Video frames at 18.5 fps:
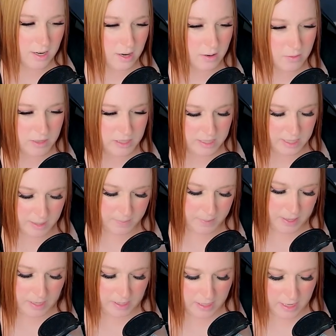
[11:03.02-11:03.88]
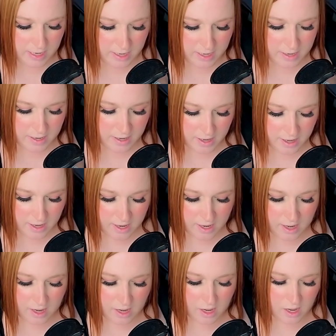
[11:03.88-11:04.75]
Not really, but like
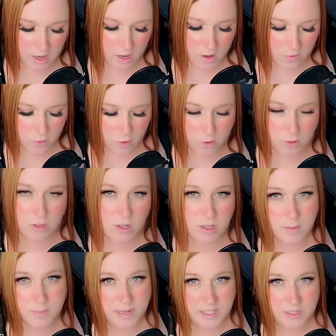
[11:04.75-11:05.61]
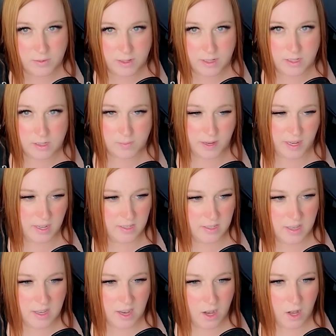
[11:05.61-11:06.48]
those are the best ones,
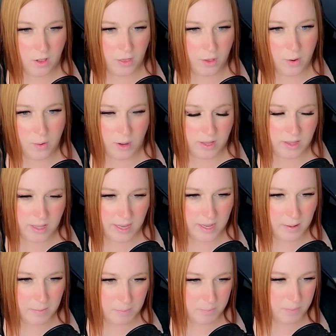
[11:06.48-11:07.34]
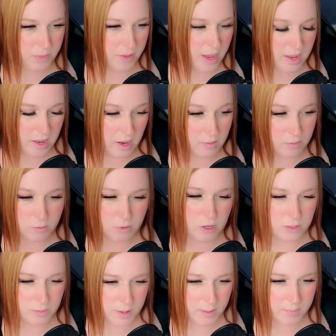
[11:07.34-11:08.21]
because although
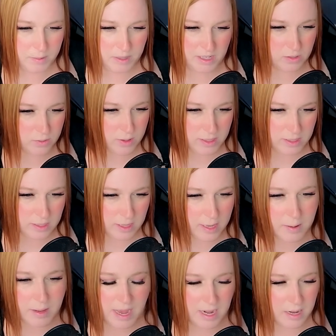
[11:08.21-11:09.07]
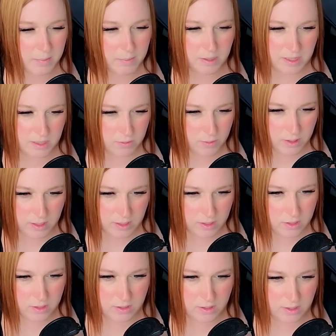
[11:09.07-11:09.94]
trust me, +1s, like adding
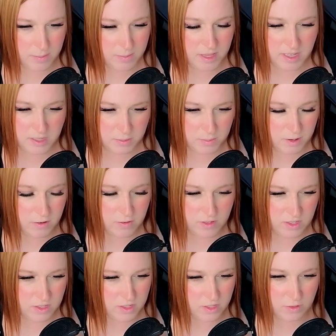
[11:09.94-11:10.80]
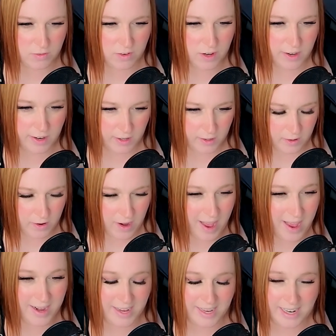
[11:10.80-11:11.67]
+1 to some of these moves is still very good, or
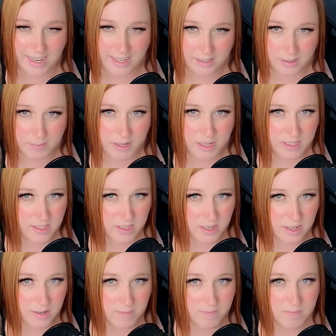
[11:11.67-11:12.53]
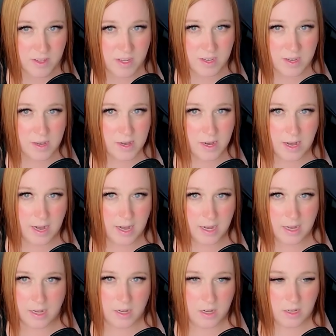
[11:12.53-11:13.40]
adding an element is good.
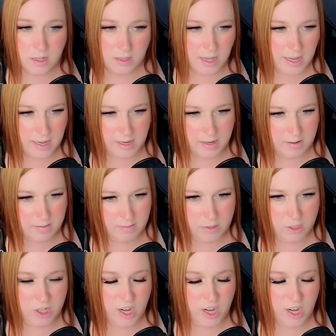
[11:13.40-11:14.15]
Like